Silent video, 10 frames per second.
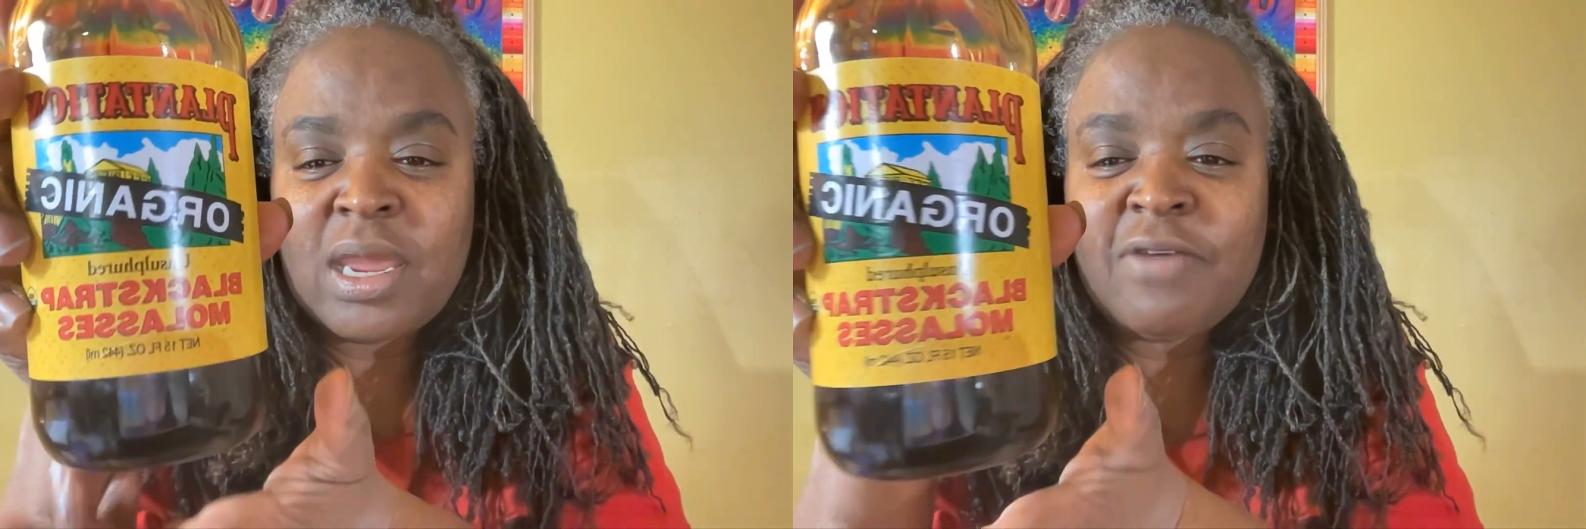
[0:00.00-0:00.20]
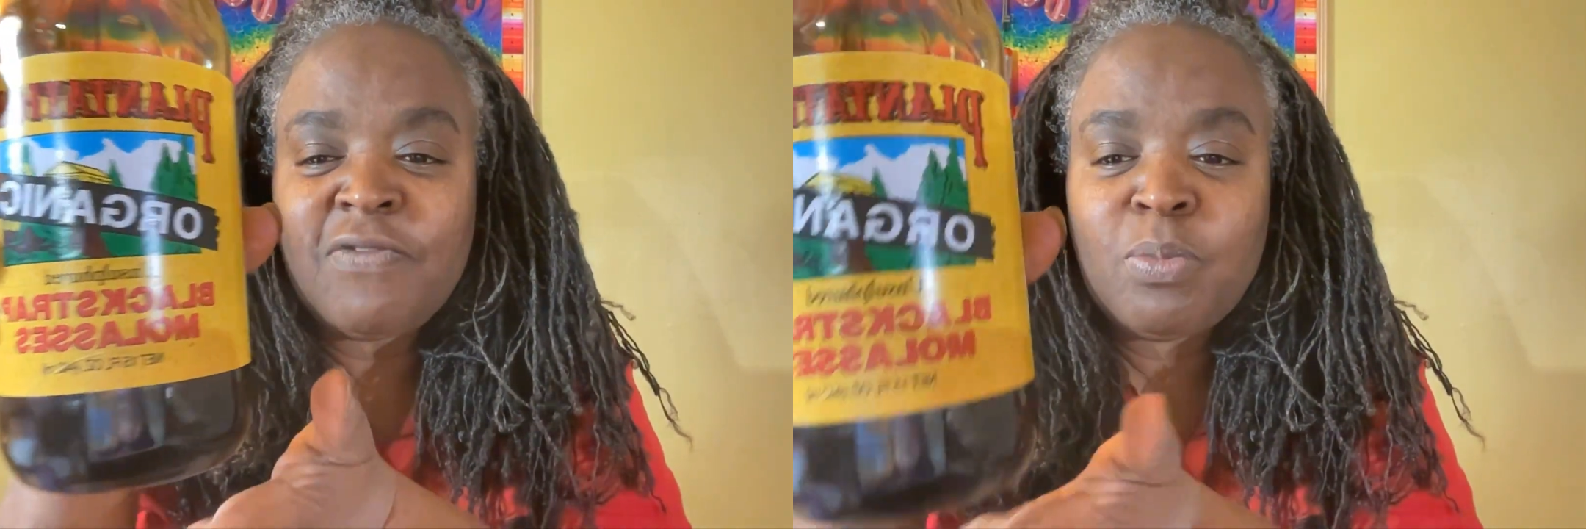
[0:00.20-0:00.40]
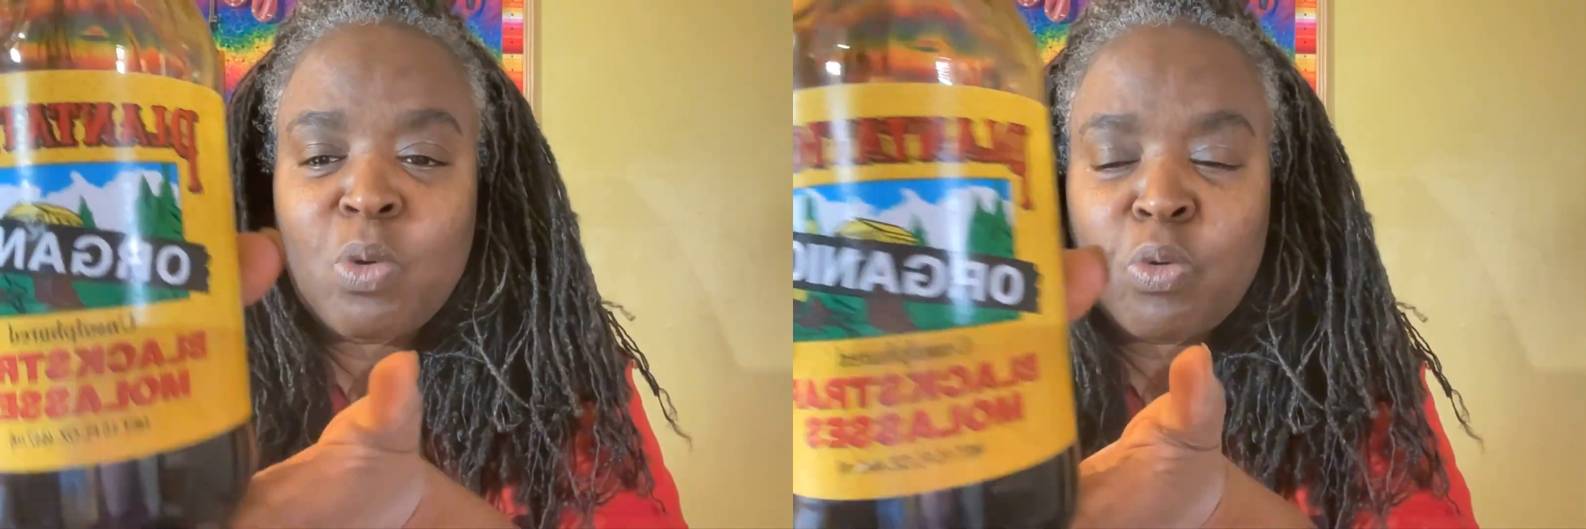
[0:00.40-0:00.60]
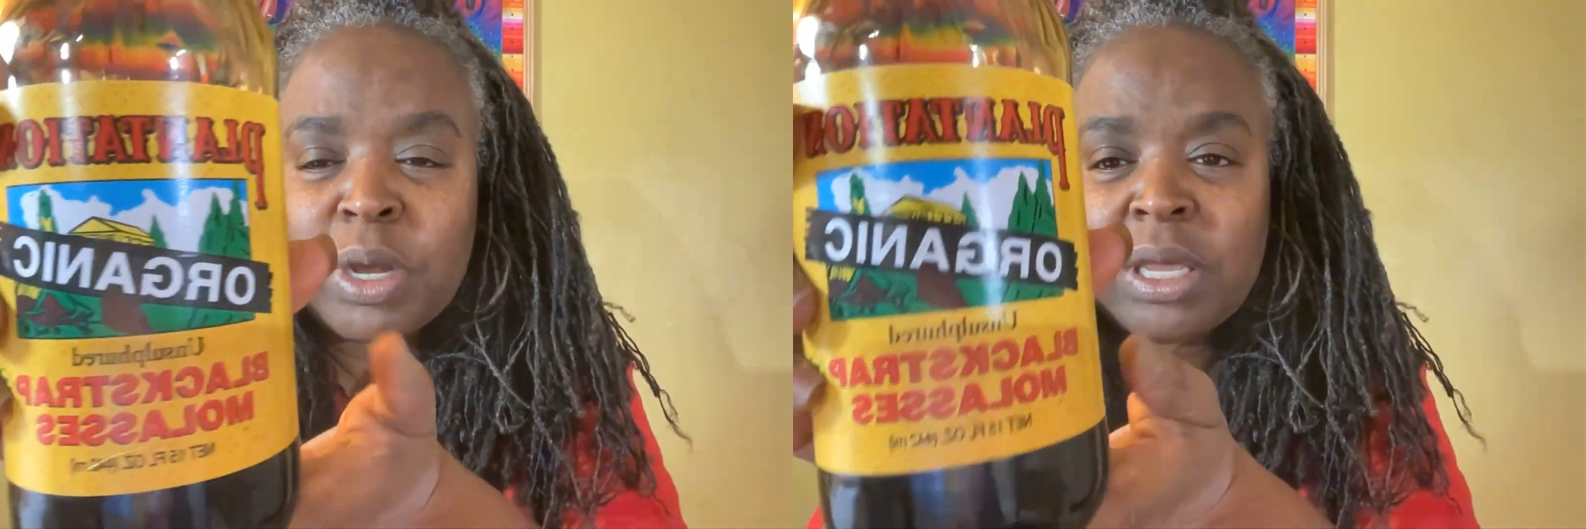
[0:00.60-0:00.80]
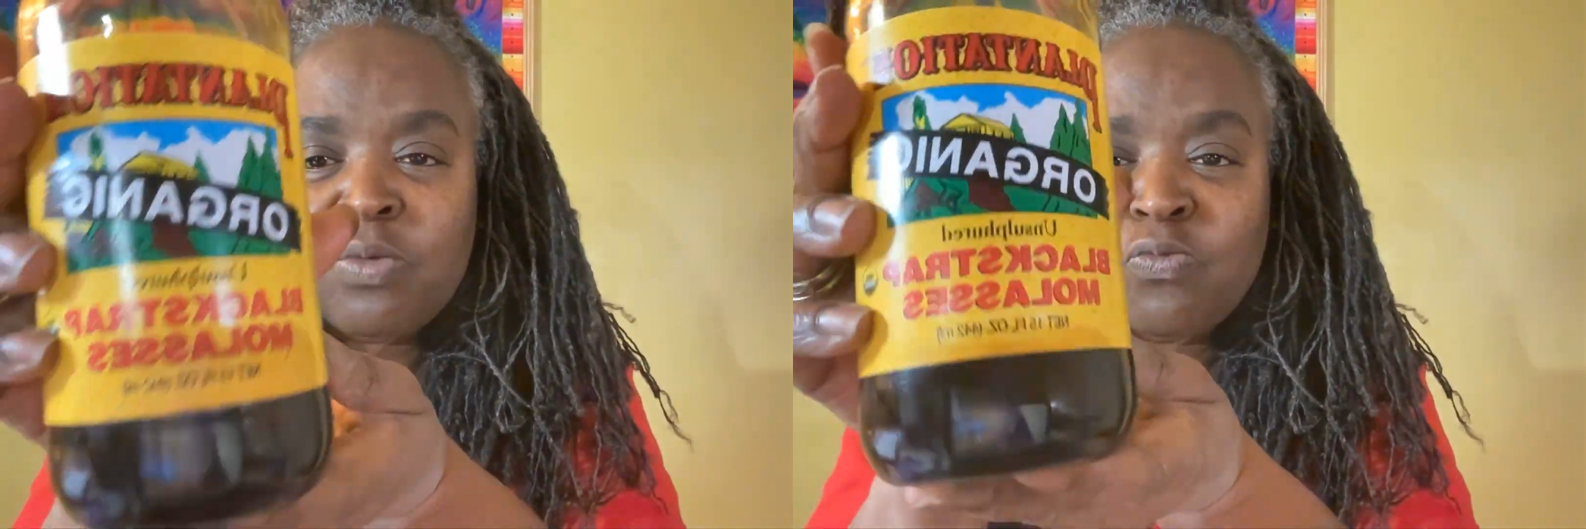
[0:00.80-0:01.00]
every
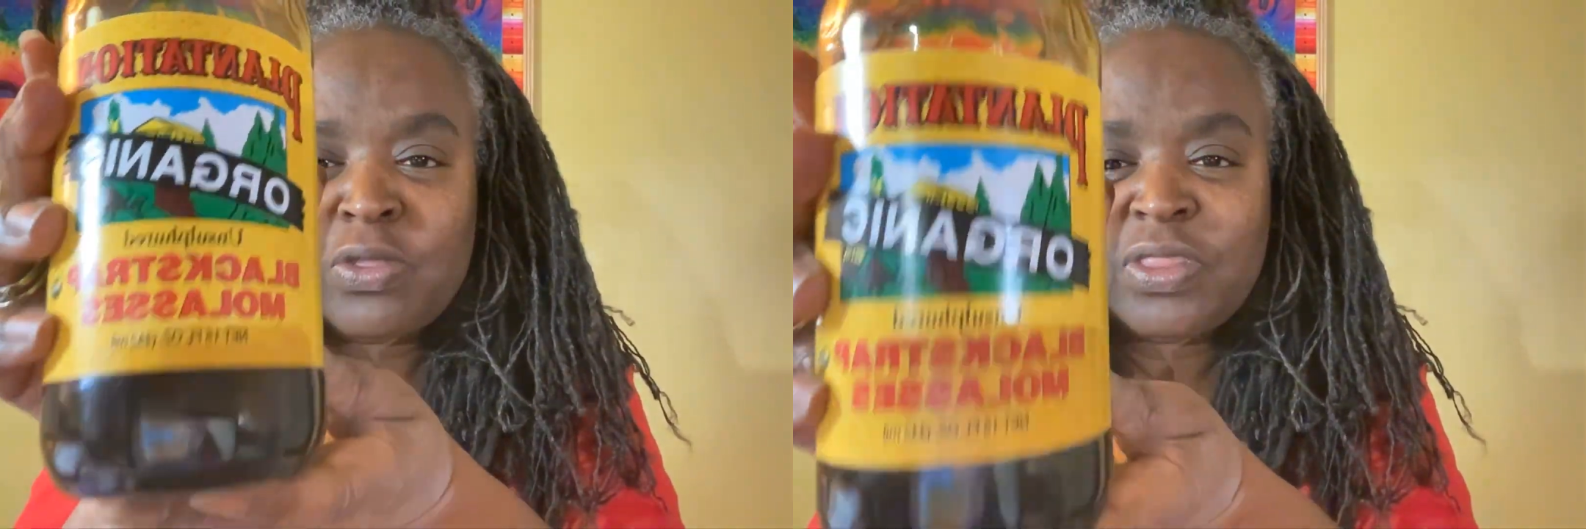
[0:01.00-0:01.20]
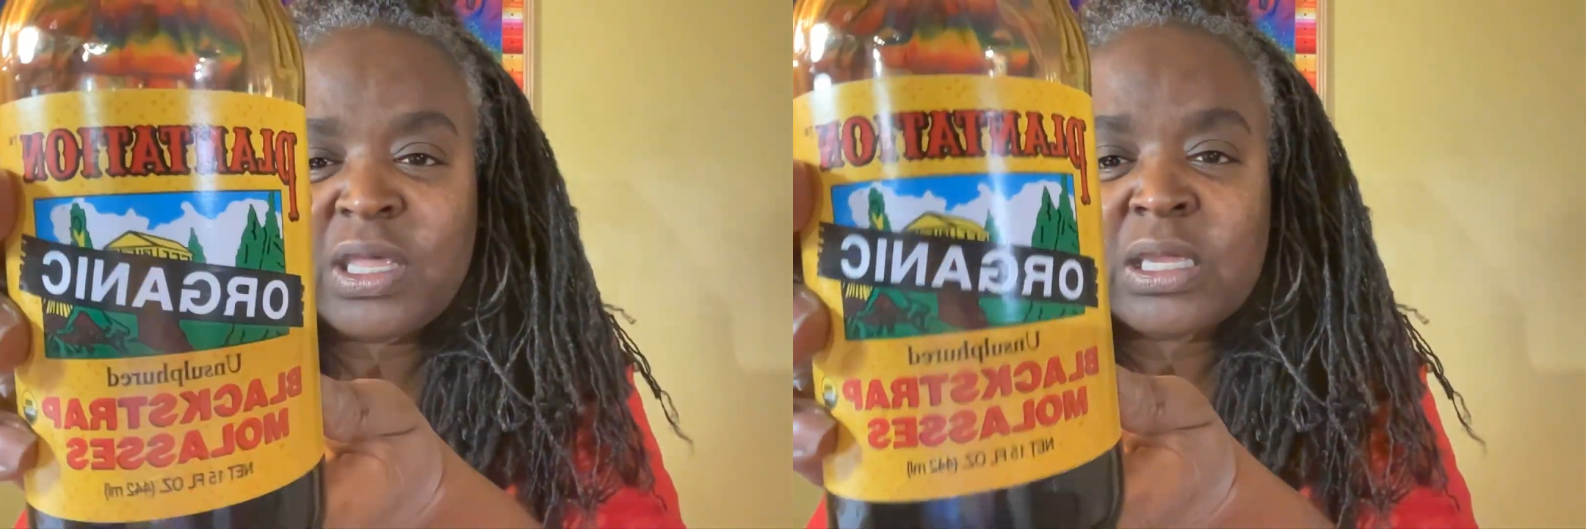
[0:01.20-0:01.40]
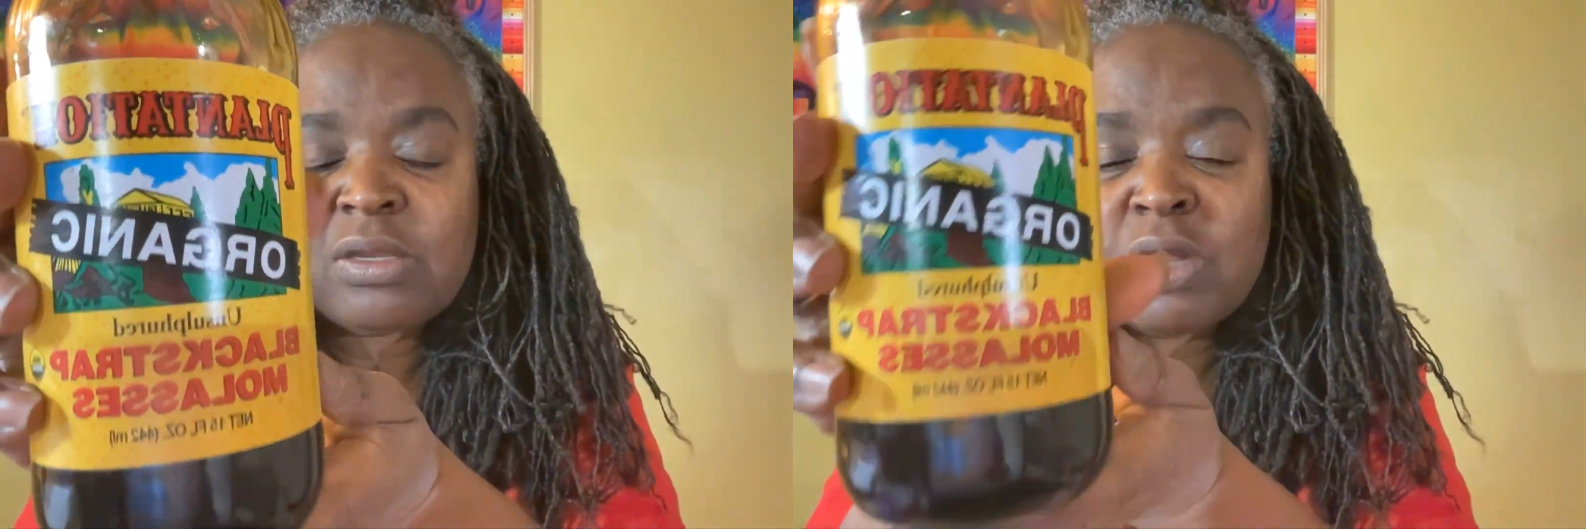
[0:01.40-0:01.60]
morning with this,